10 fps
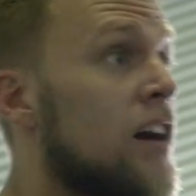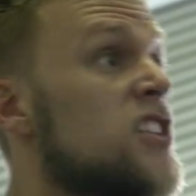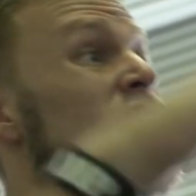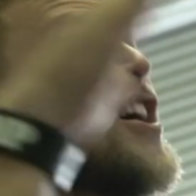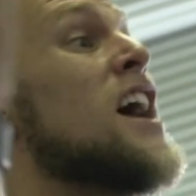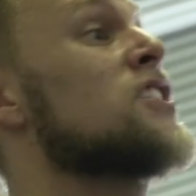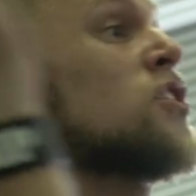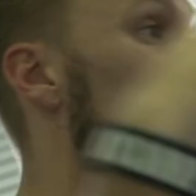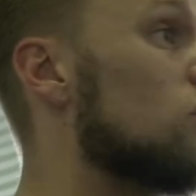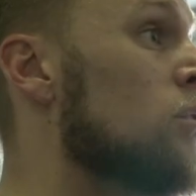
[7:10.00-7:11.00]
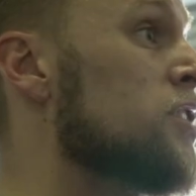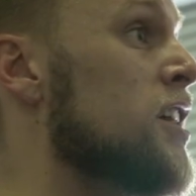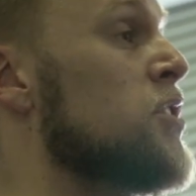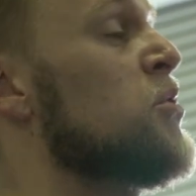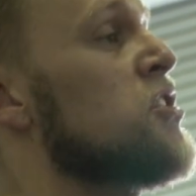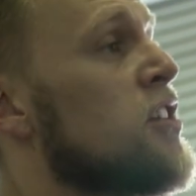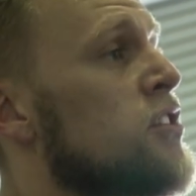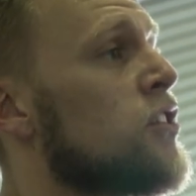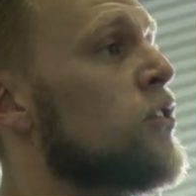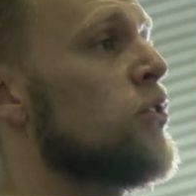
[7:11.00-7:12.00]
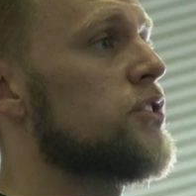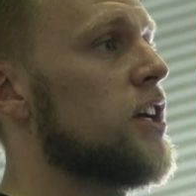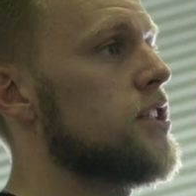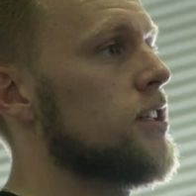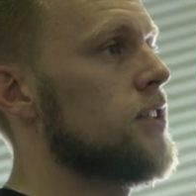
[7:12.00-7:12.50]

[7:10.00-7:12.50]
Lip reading: out your external rotation with your internal rotation.